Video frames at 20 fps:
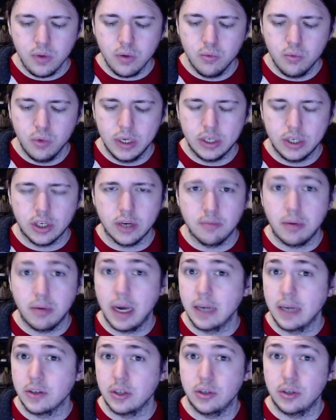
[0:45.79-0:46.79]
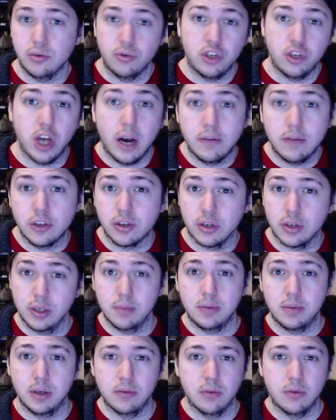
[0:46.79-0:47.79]
which compiles it to
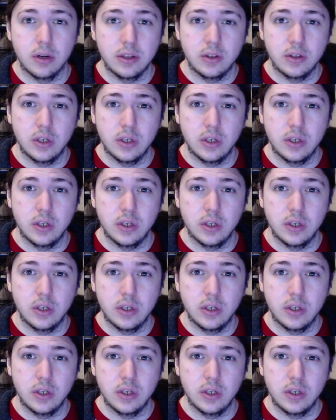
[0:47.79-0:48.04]
JavaScript and runs